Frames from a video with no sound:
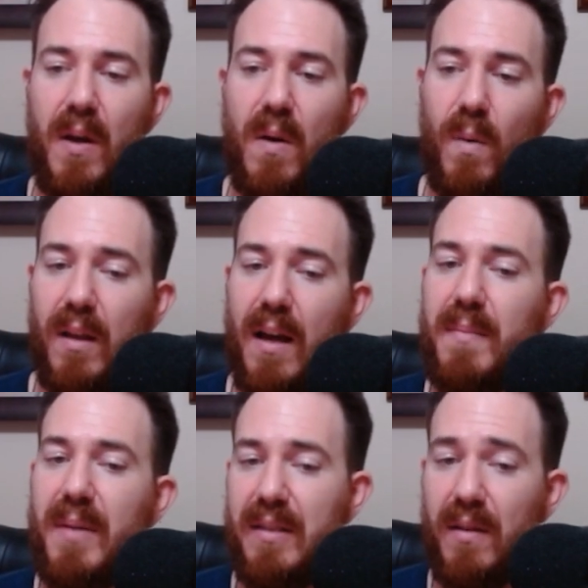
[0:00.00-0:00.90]
While I
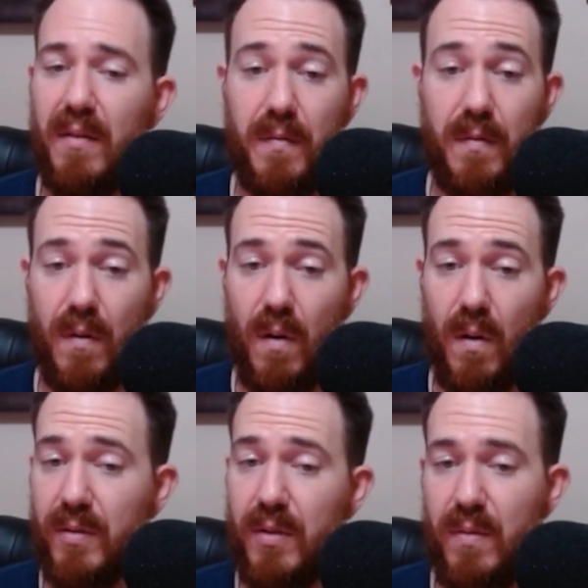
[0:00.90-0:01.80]
myself
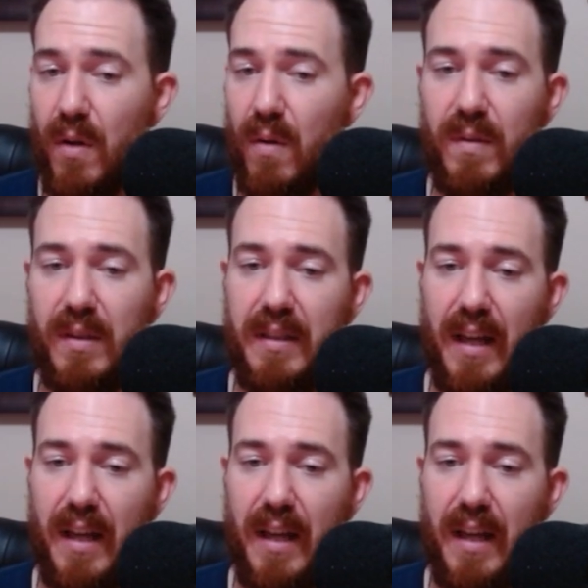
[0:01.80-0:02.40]
also don't really